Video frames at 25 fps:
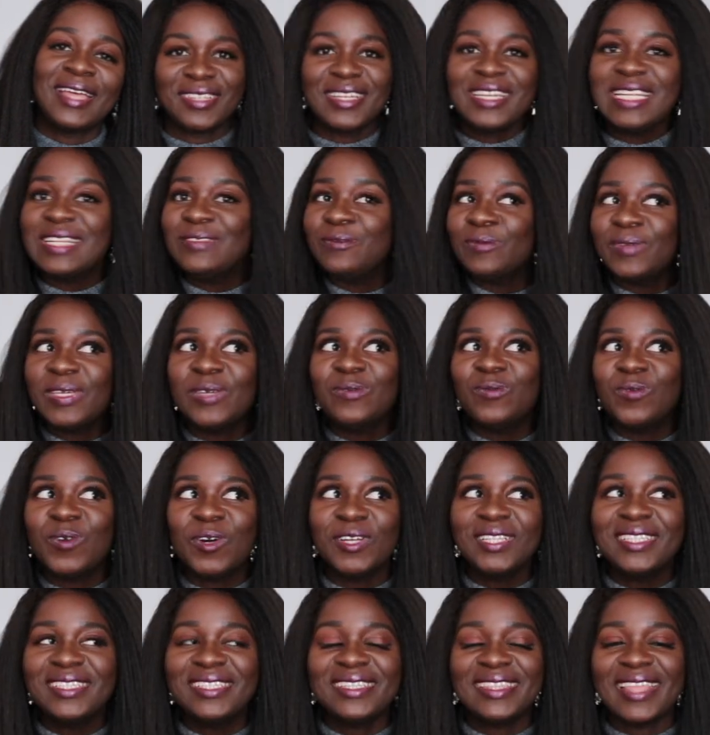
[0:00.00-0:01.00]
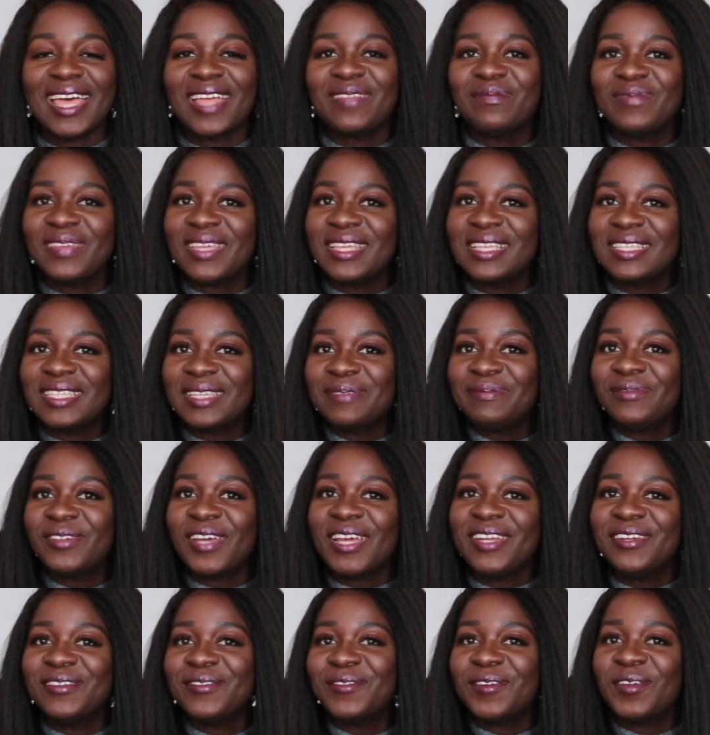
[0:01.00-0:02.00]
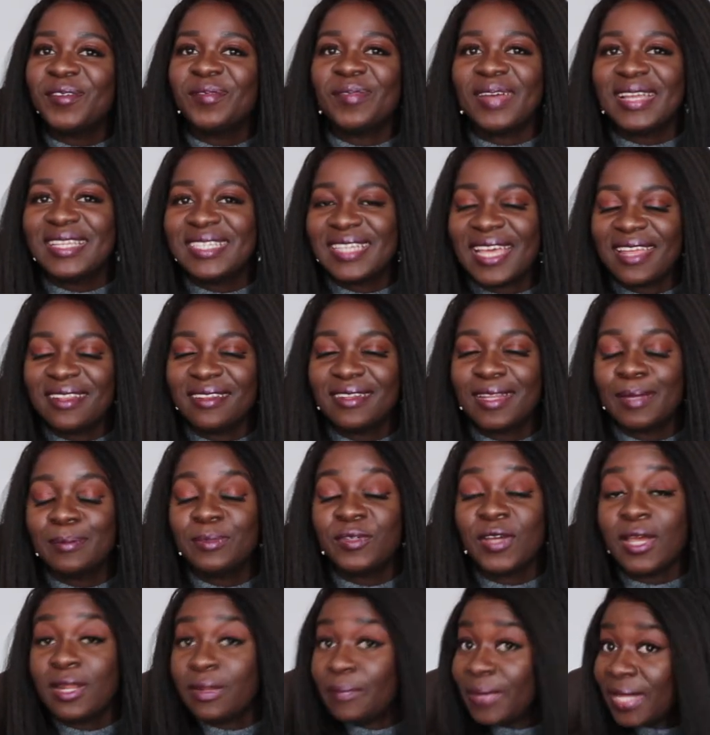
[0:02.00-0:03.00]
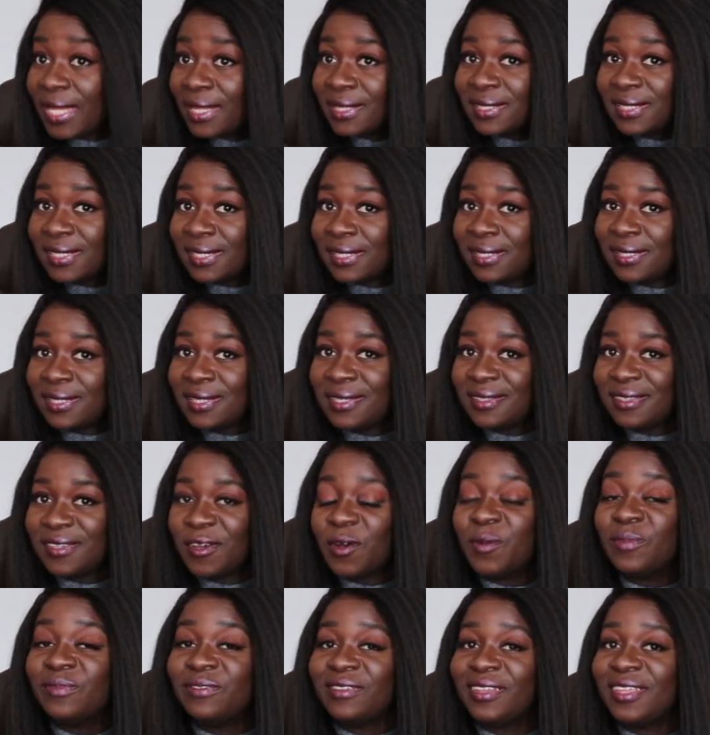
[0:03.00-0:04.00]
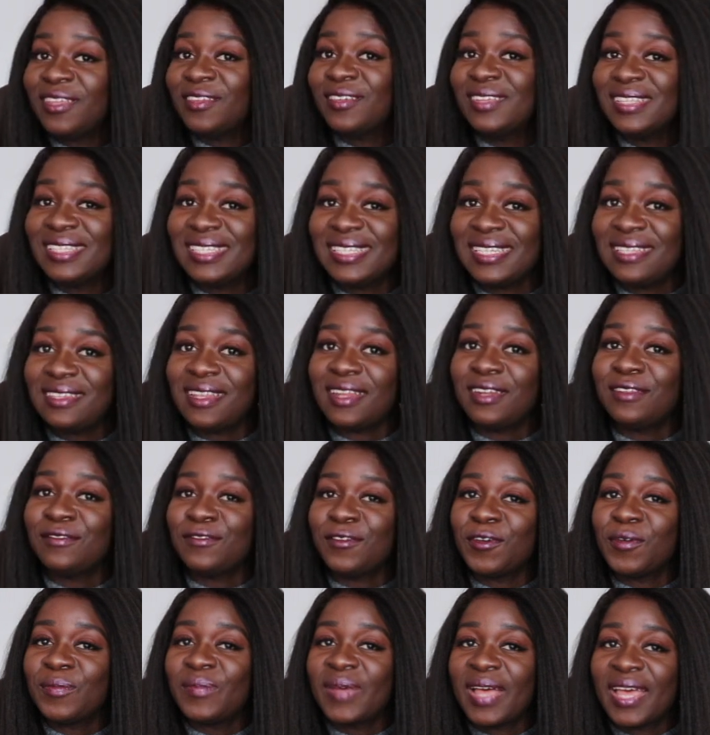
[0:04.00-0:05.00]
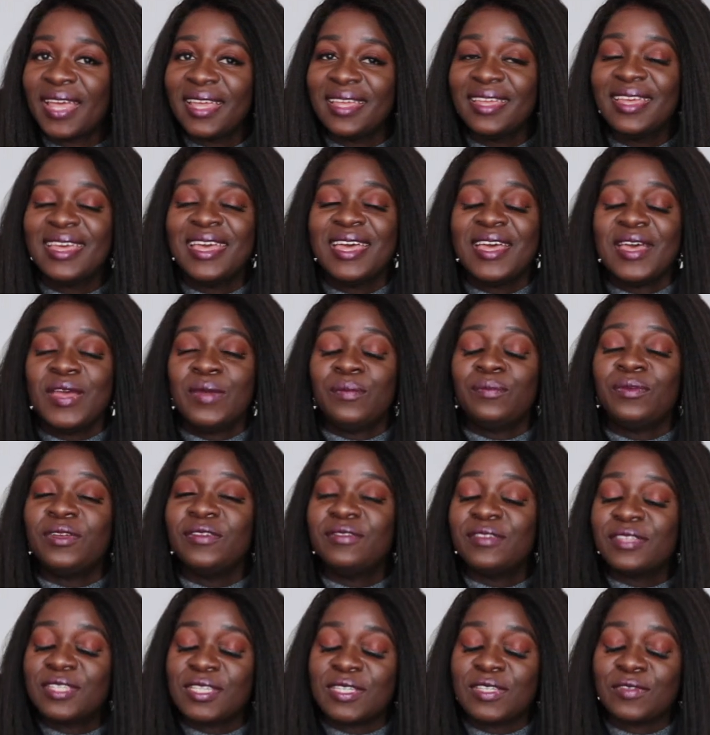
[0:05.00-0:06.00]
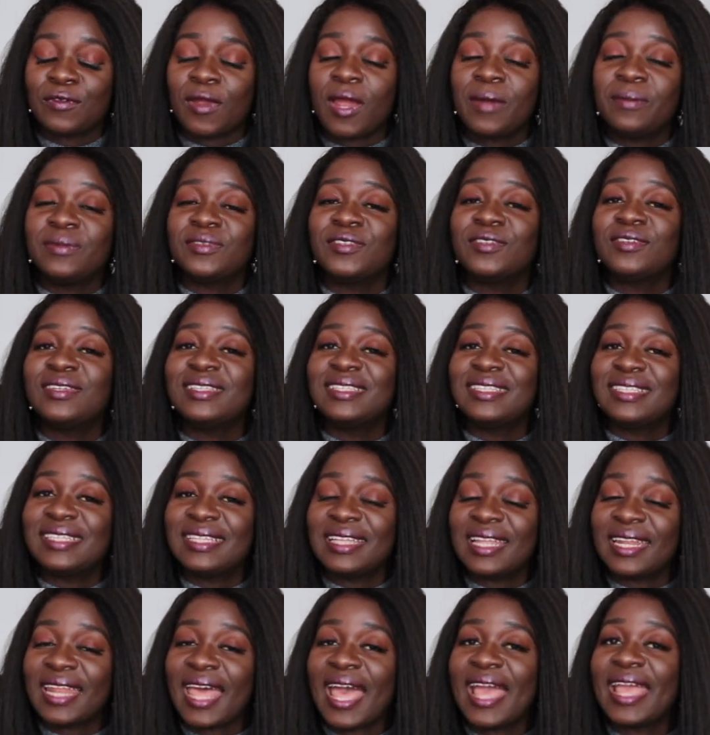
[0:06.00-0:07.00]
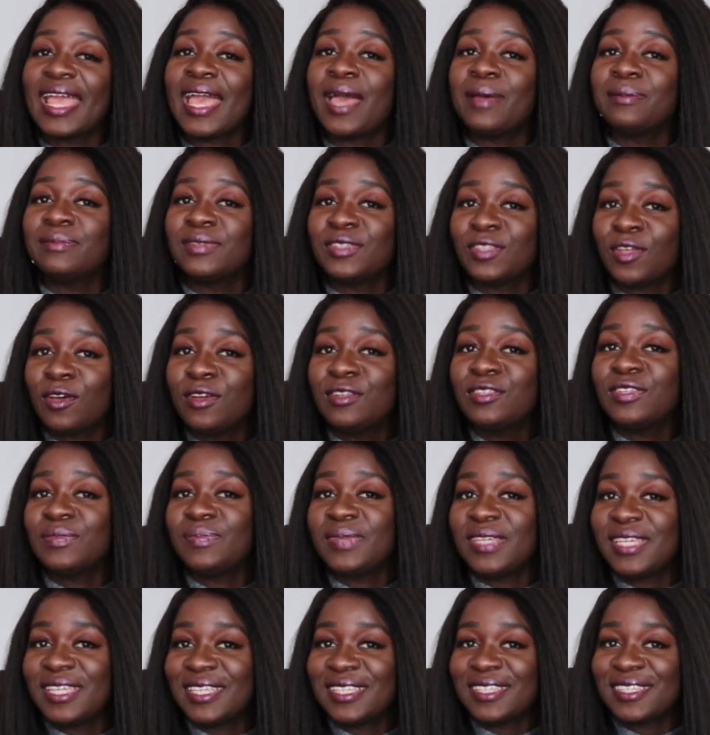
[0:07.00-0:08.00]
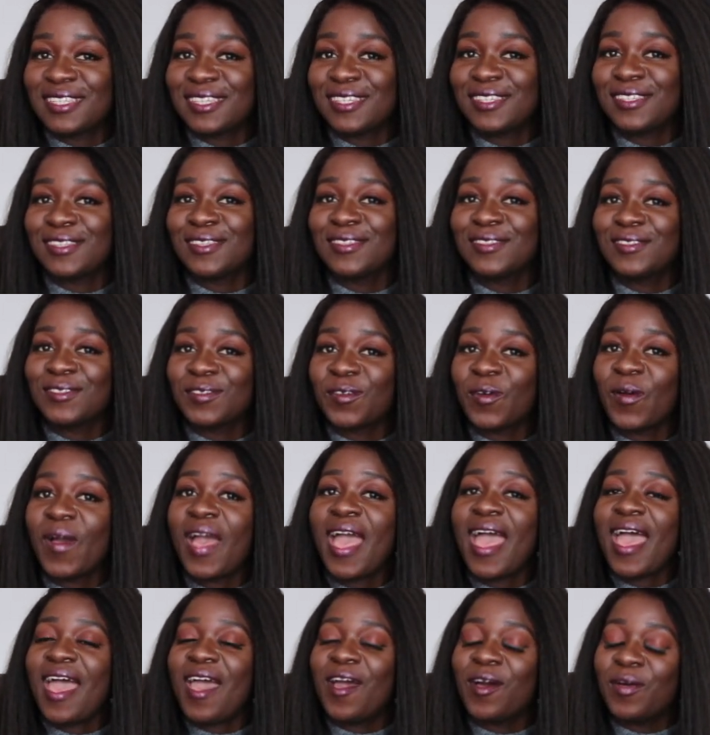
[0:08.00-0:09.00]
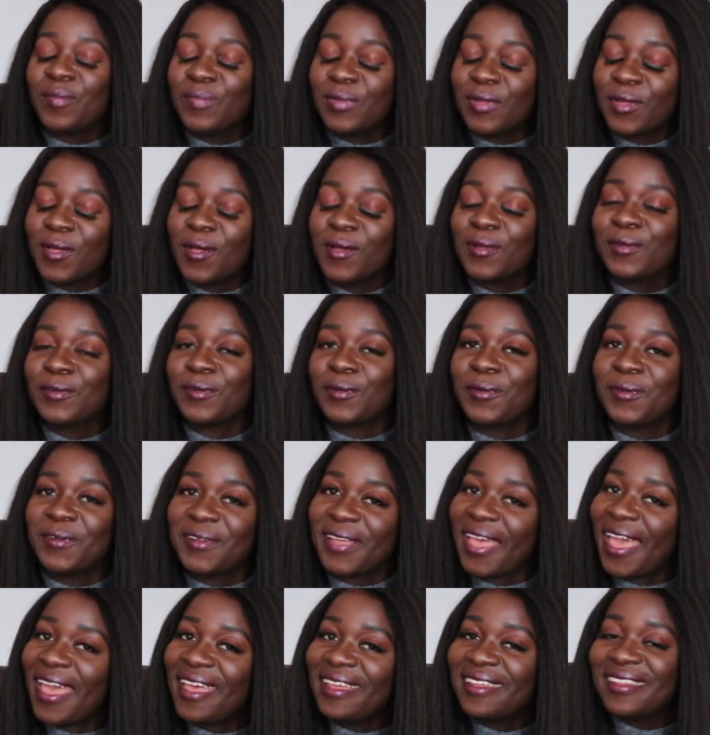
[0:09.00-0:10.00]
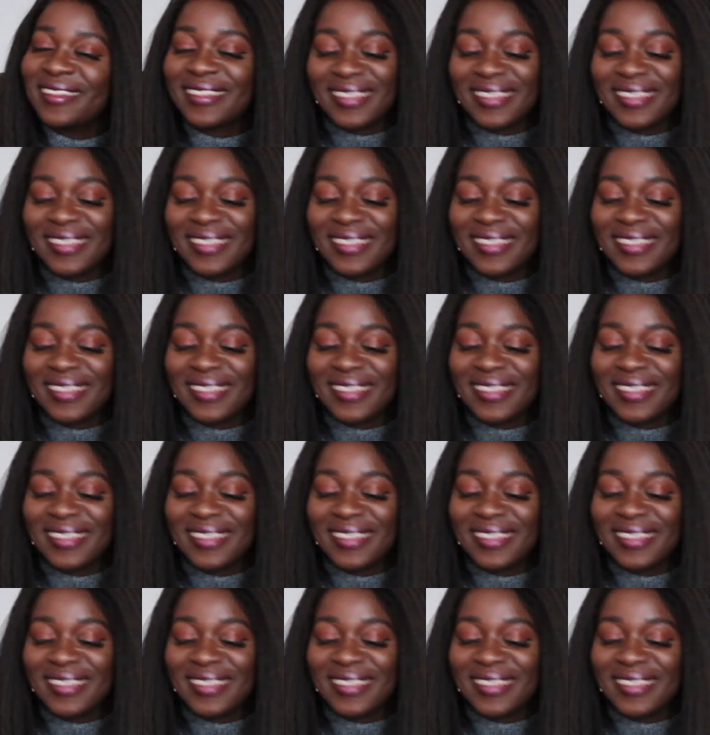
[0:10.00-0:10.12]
And we want that because I'm trying to grow my channel. I'm trying to be consistent. Hopefully you can see that if you're my previous subscribers, you can see that I am starting to be consistent. So help a girl grow, okay?